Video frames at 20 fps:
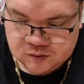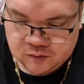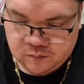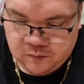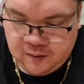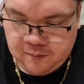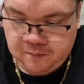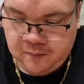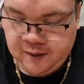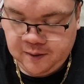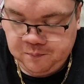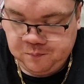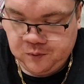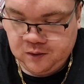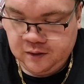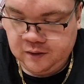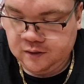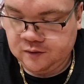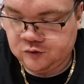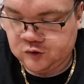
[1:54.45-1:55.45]
so I might
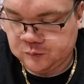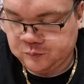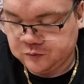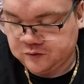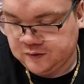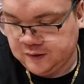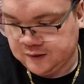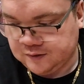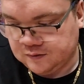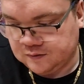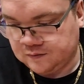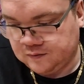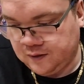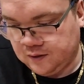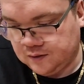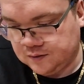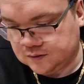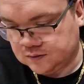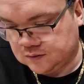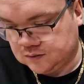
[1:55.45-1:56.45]
play triple tactic
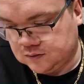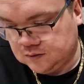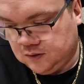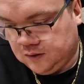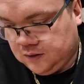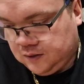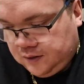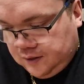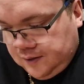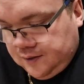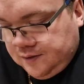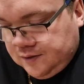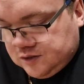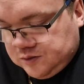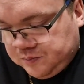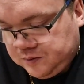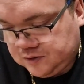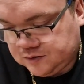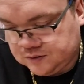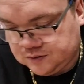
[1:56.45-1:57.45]
talents in
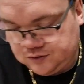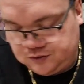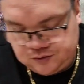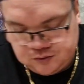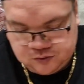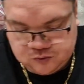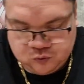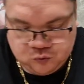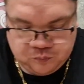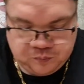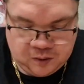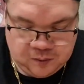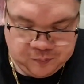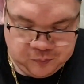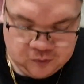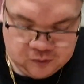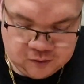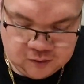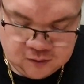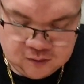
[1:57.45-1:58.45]
this because it's too
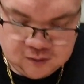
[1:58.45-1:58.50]
popular.